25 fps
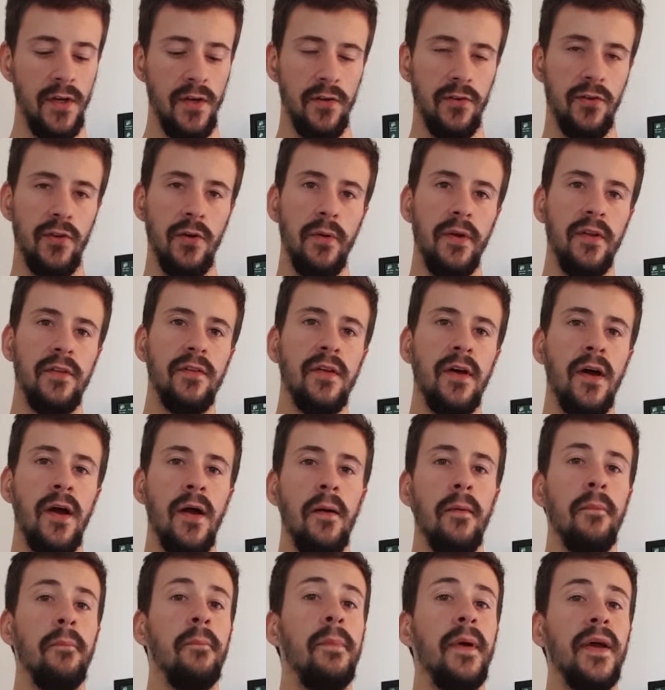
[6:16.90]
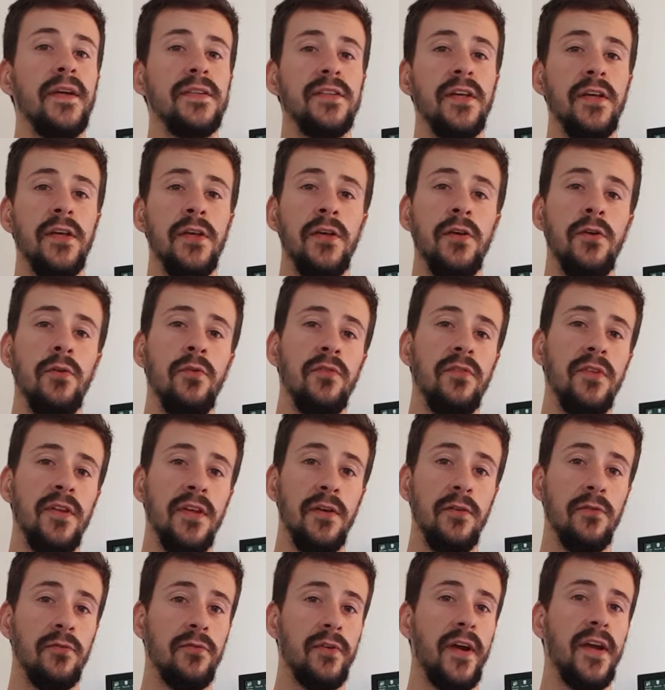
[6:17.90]
So it's uh, best that you use
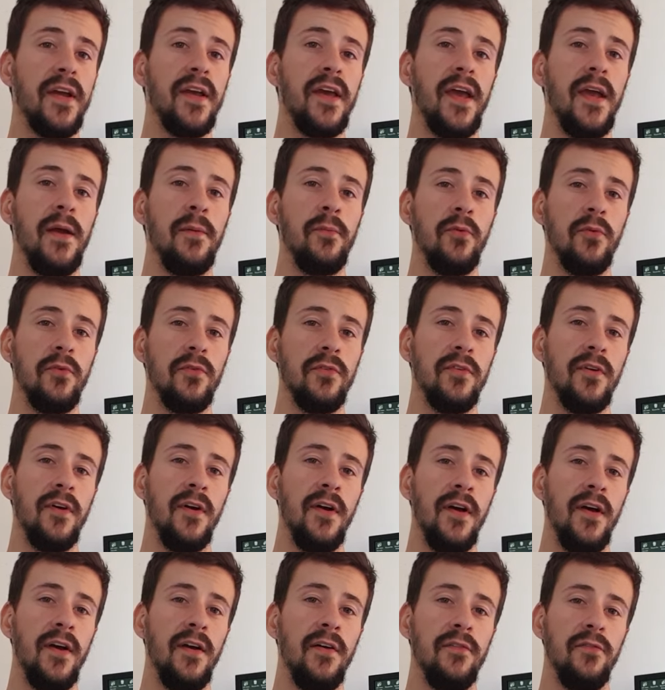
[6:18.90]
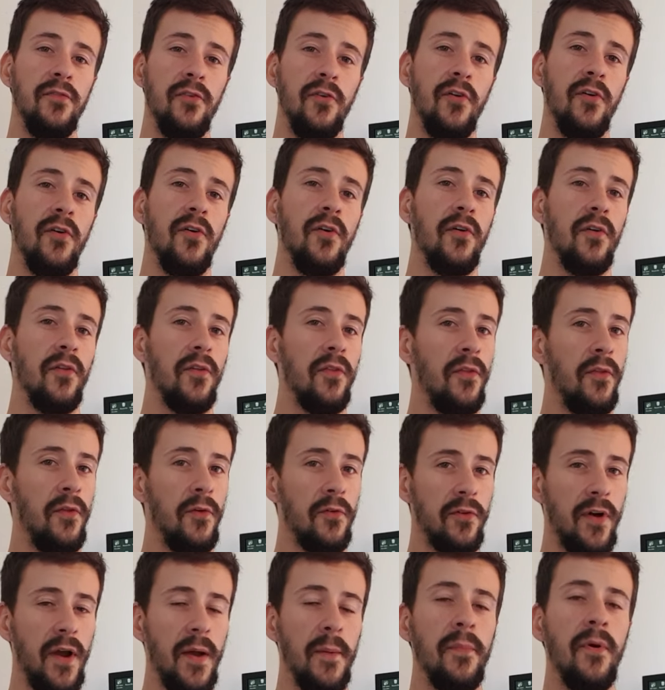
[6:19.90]
the right cables for the
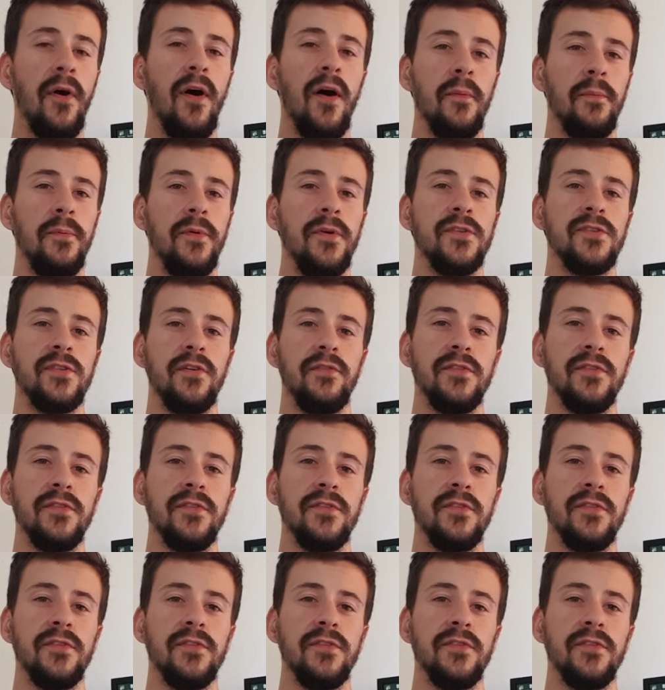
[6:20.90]
right purpose.